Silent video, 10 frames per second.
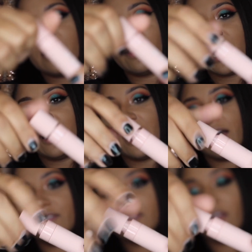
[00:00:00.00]
on
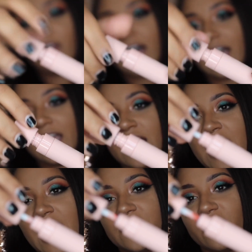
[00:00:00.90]
the eye.
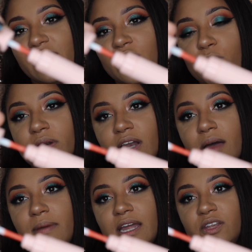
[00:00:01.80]
And you go ahead and open it
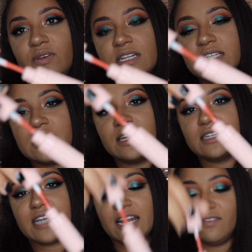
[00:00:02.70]
up and you can see that
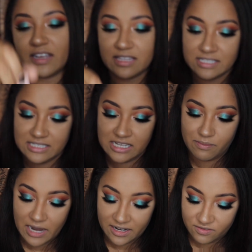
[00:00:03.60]
it's kind of like this
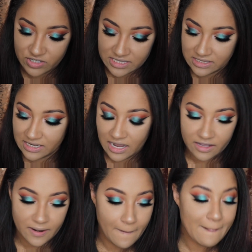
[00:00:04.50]
deep kind of chestnutty
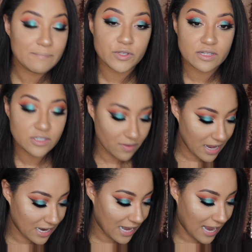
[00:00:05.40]
color. So let's go
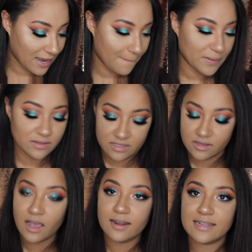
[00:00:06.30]
ahead and put this
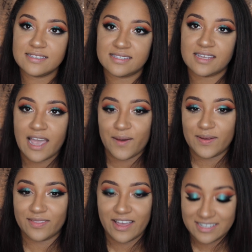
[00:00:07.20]
on and see how
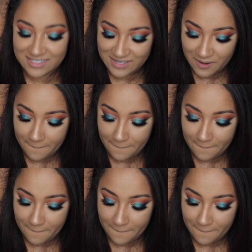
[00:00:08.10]
it looks.